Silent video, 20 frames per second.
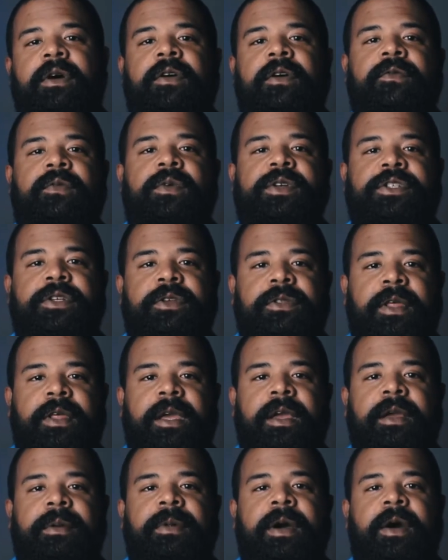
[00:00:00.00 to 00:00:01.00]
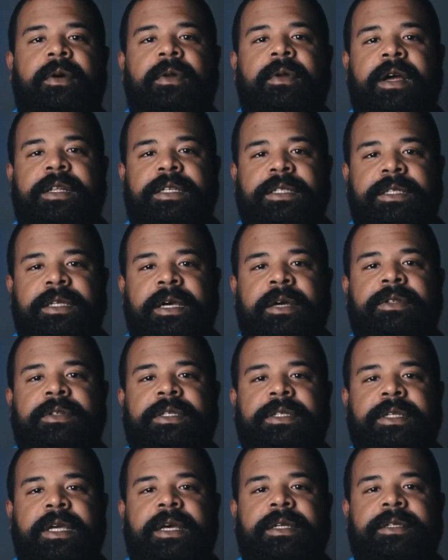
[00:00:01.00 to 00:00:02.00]
of what you think about what I just now
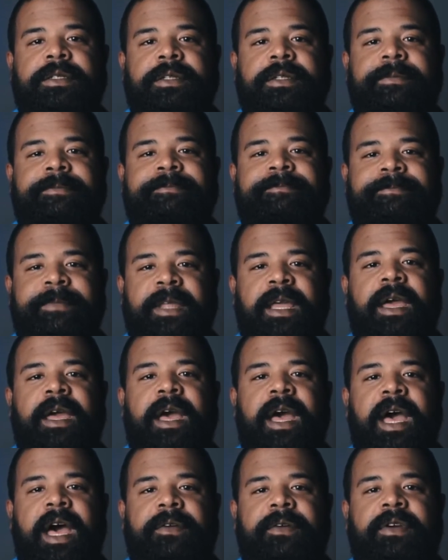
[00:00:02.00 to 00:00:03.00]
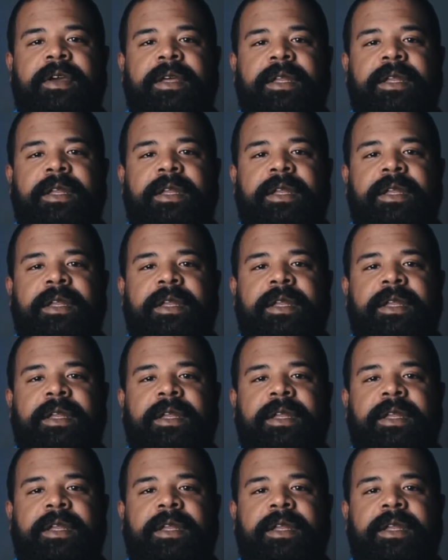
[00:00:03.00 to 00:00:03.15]
discussed. Have a good